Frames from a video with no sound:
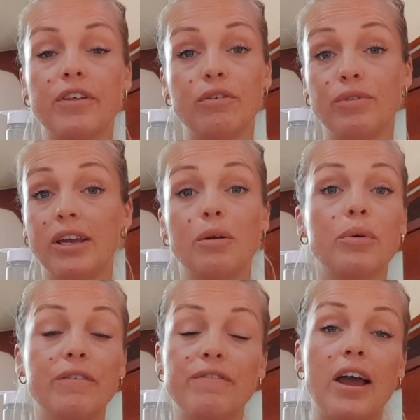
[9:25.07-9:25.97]
the rigging
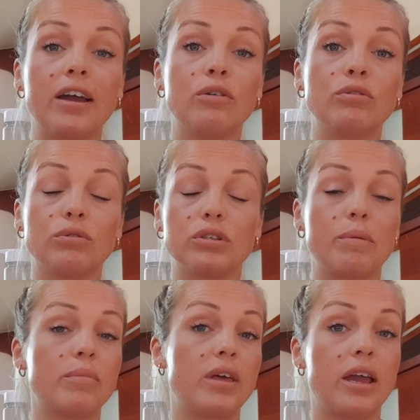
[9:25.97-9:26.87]
would have failed or
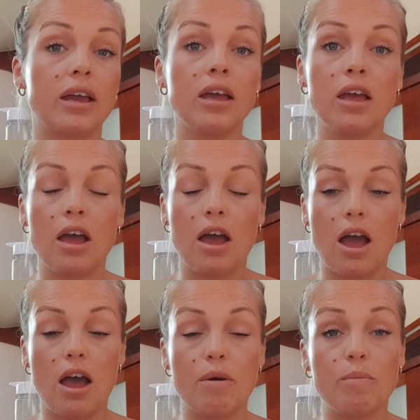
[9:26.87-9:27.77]
something
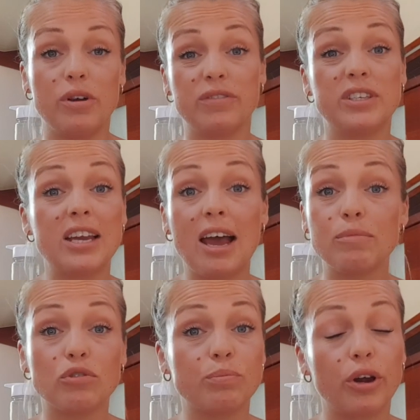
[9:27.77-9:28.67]
would have
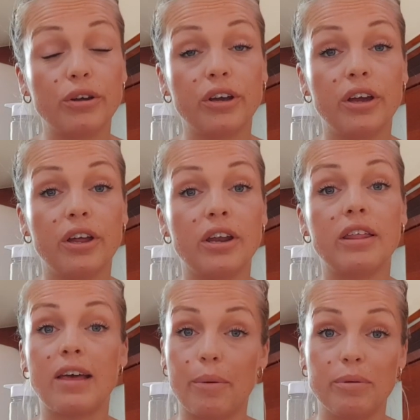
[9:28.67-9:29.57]
snapped or broken,
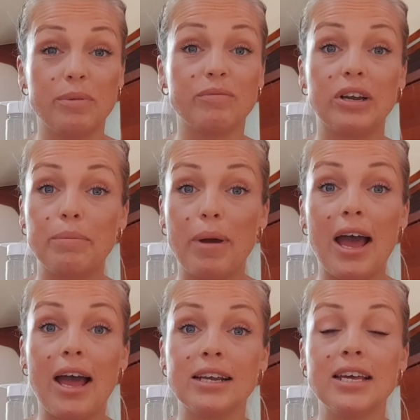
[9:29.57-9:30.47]
that would have been really
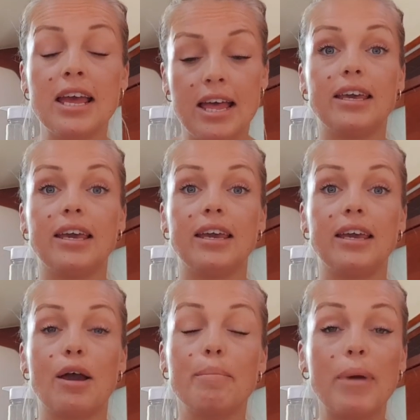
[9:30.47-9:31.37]
bad.
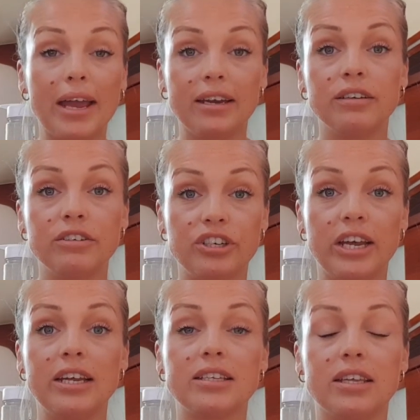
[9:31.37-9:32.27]
The main
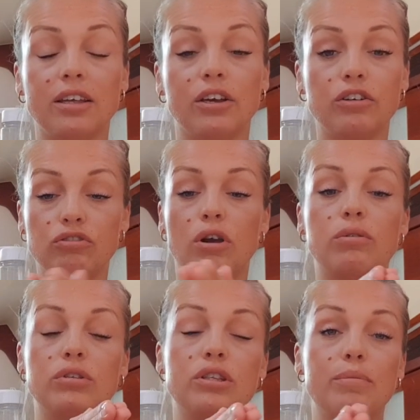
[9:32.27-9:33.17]
sheet that
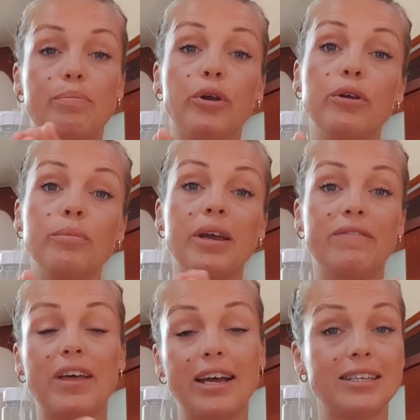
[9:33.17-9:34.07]
controls the boom,
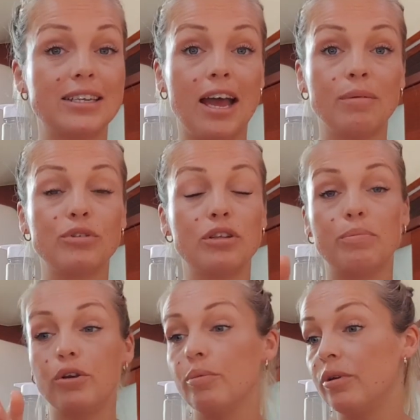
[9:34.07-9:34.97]
if that had snapped, the
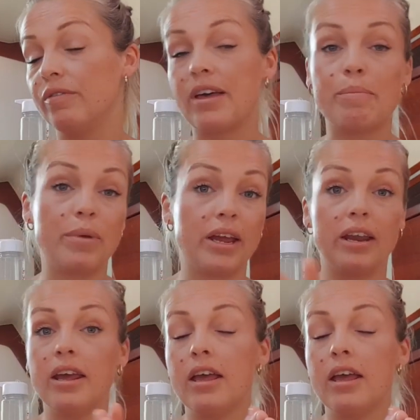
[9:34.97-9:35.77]
boom would have then been